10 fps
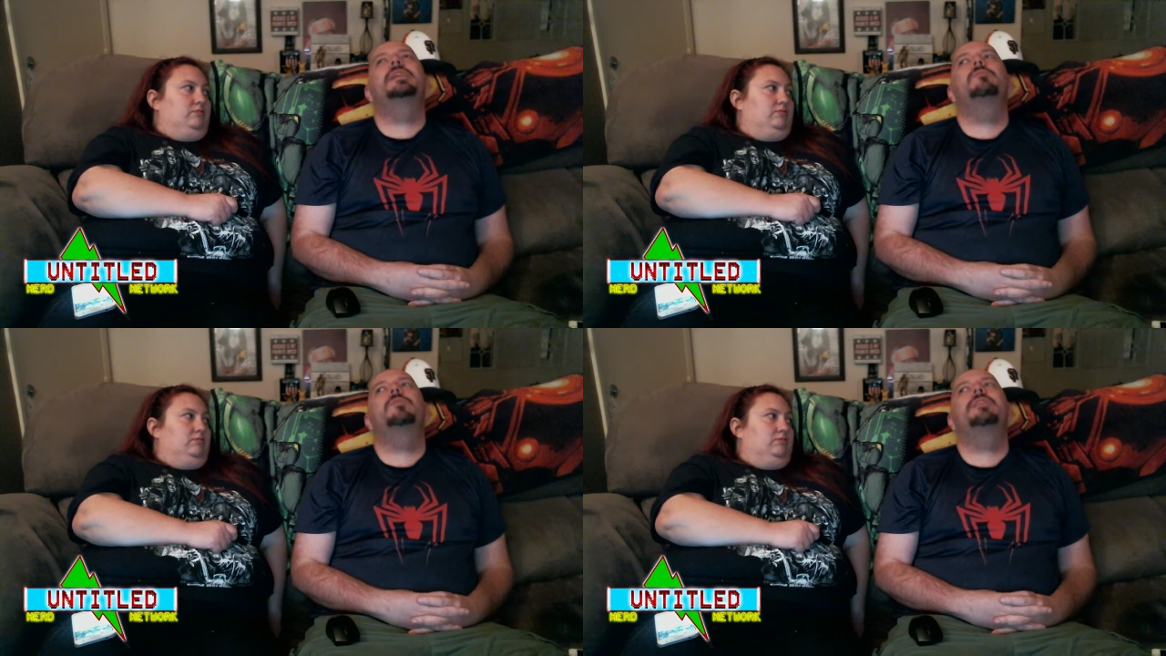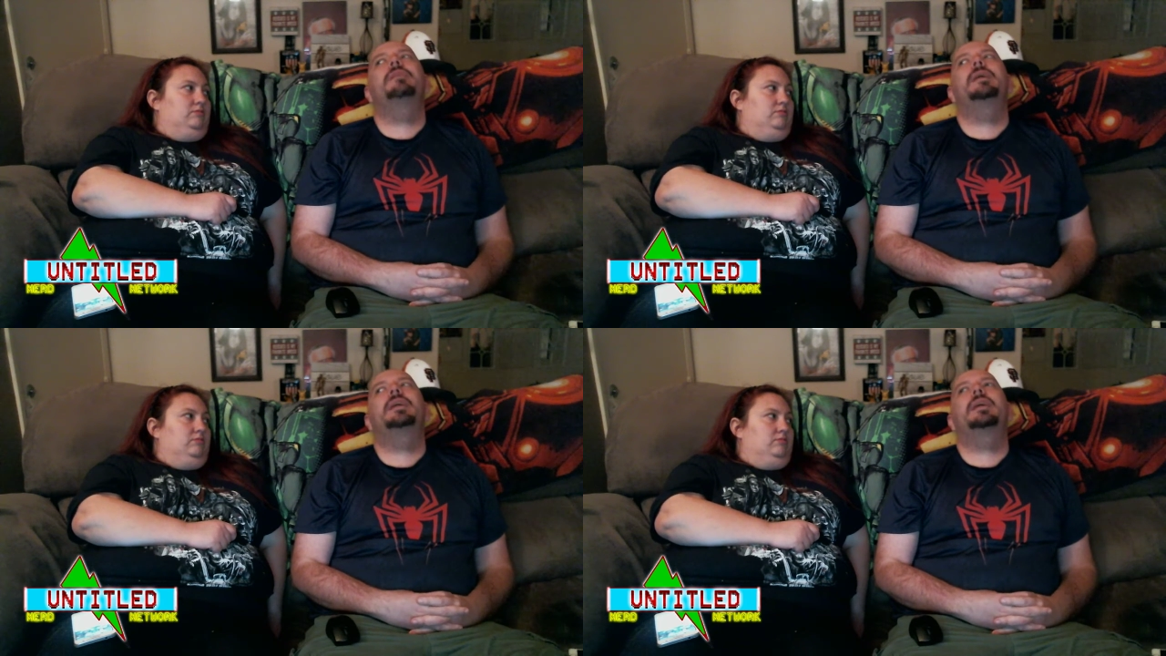Speaker 1: him with that
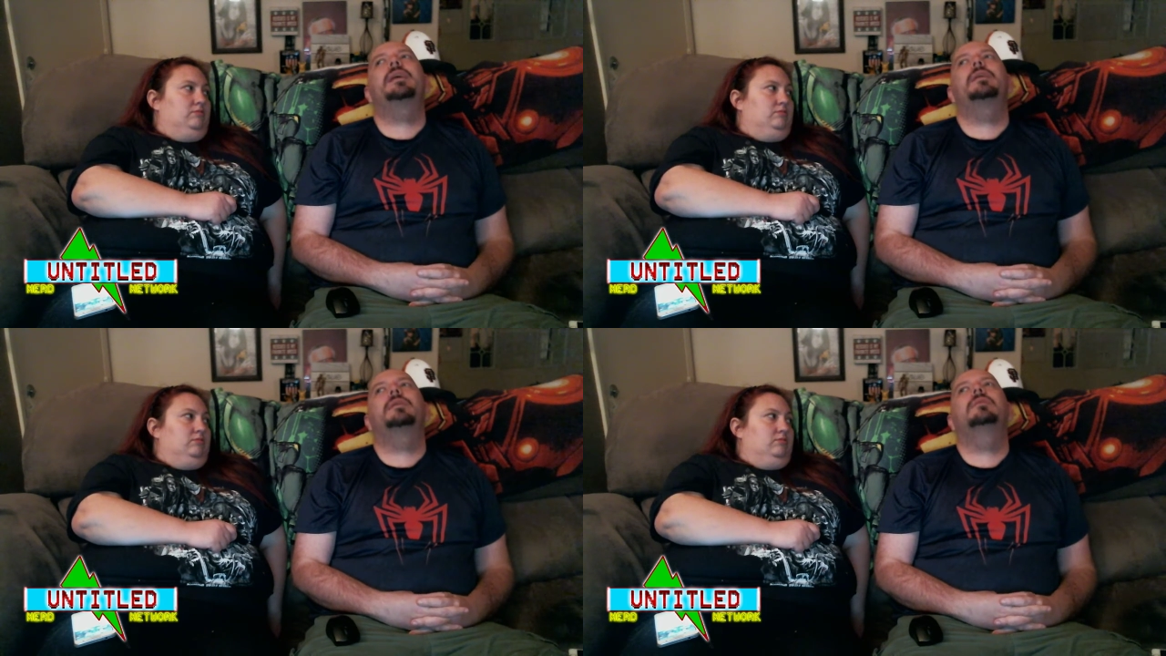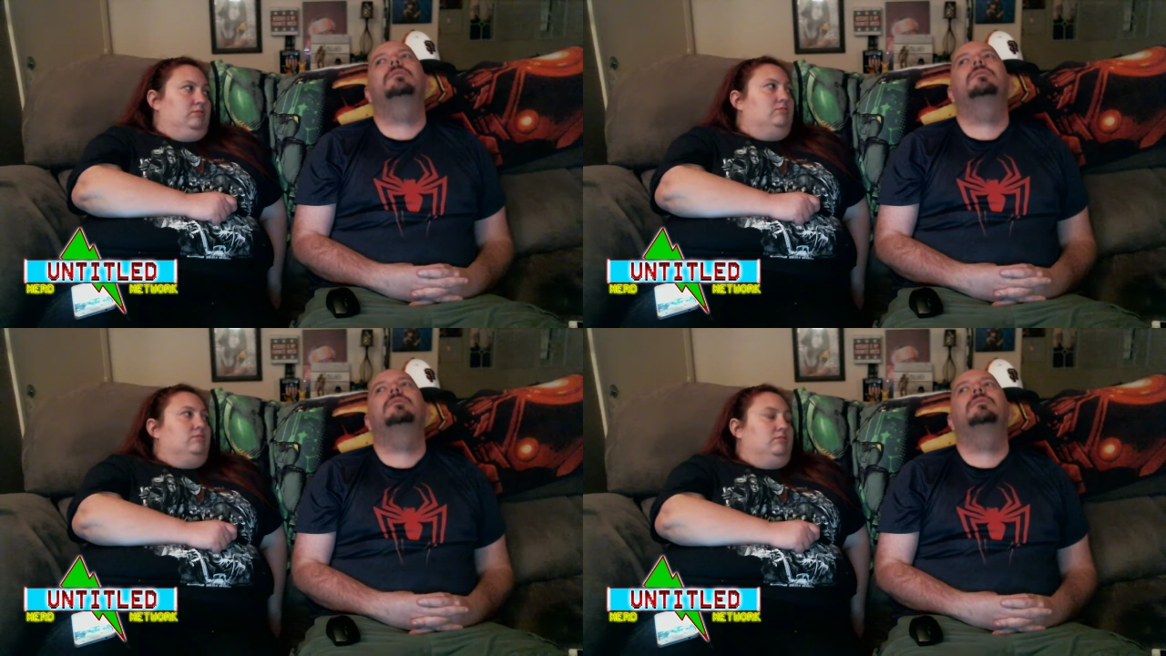bat again.
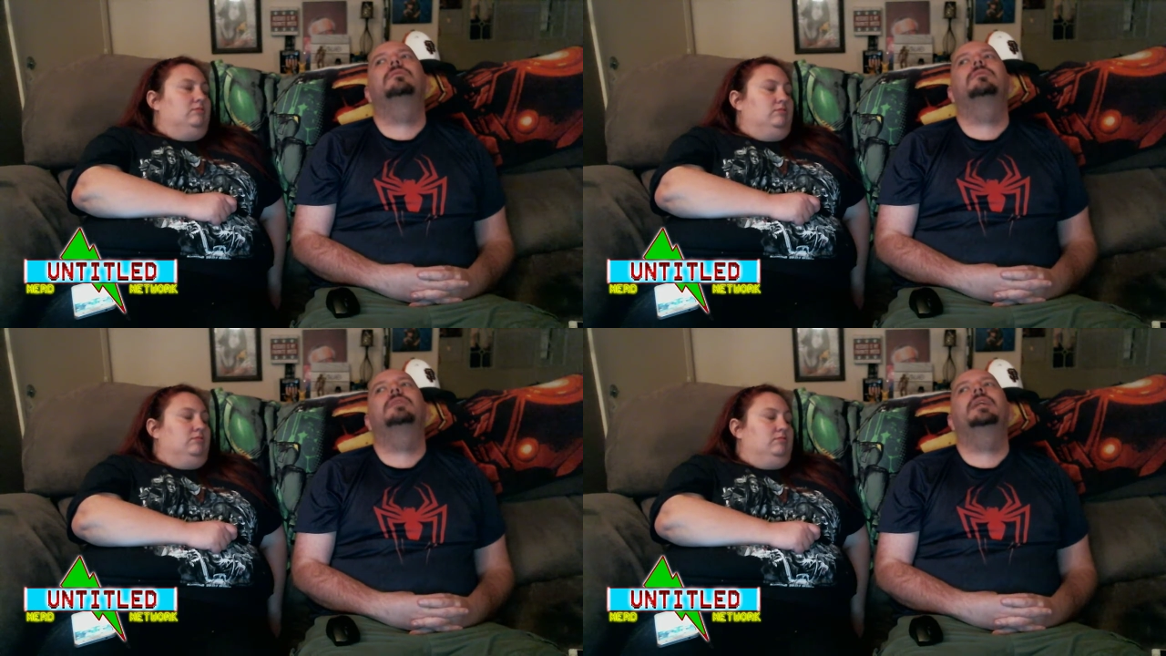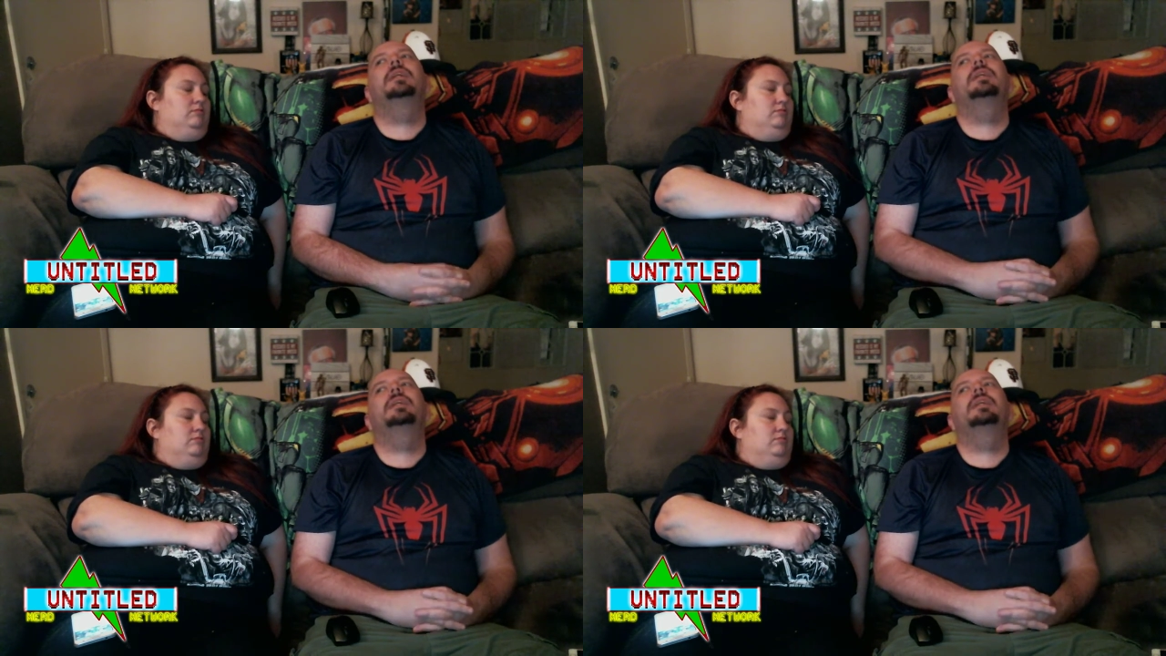Mm-hmm. It's